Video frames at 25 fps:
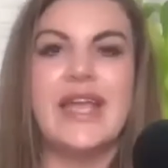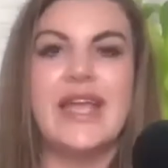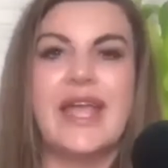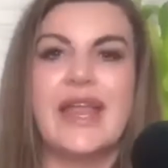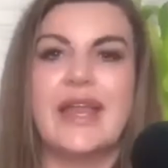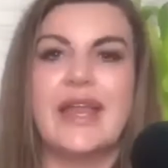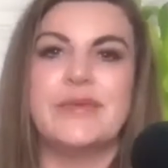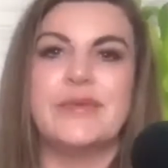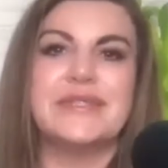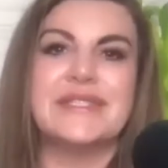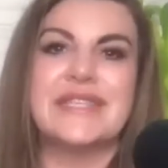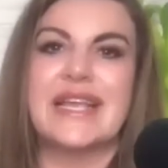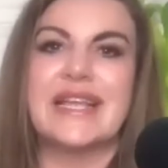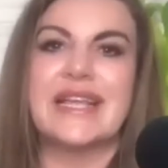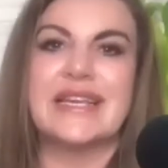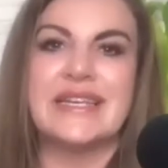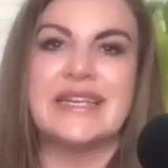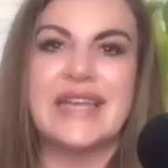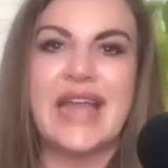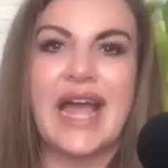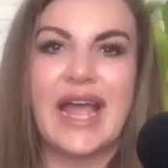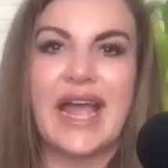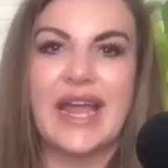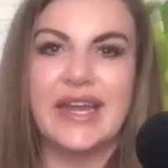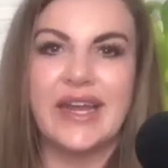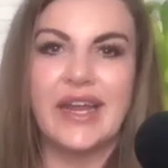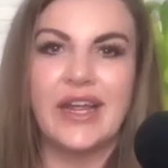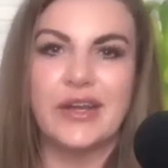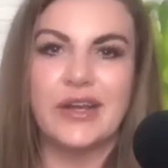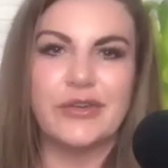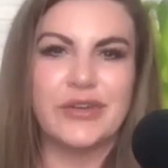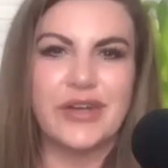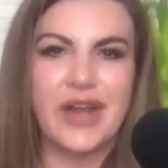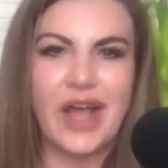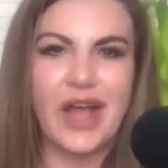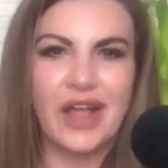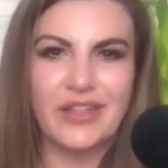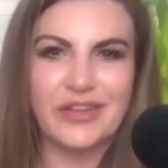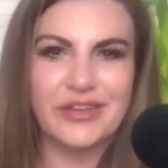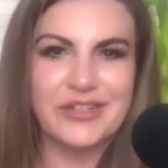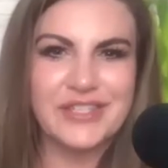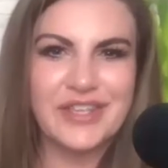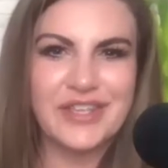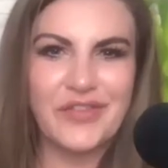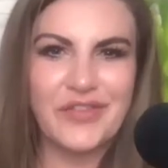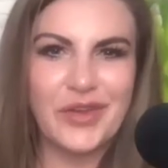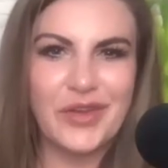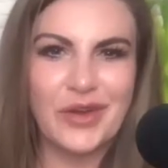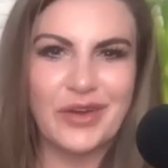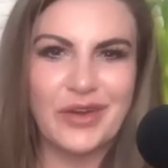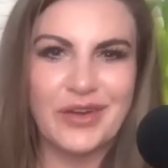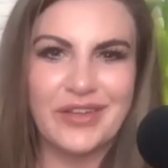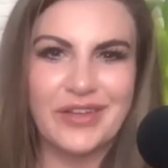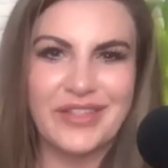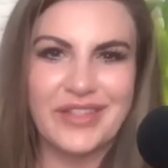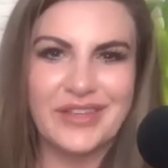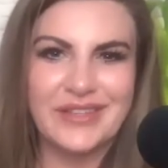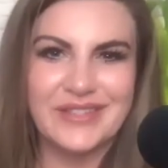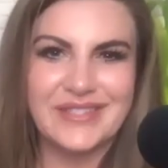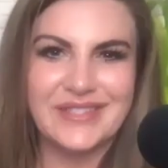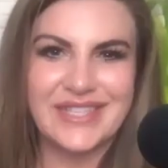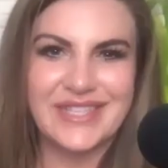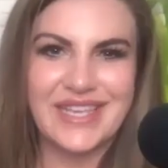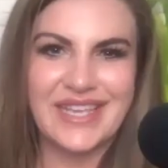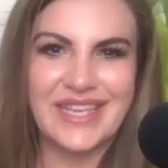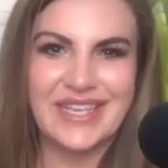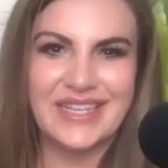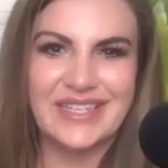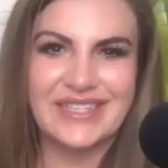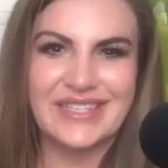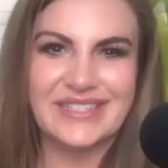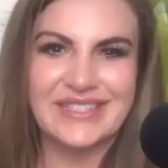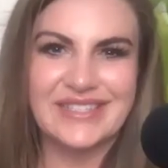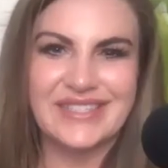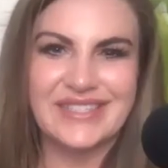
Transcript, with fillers: and it was like nine hundred dollars. Have you heard of those things?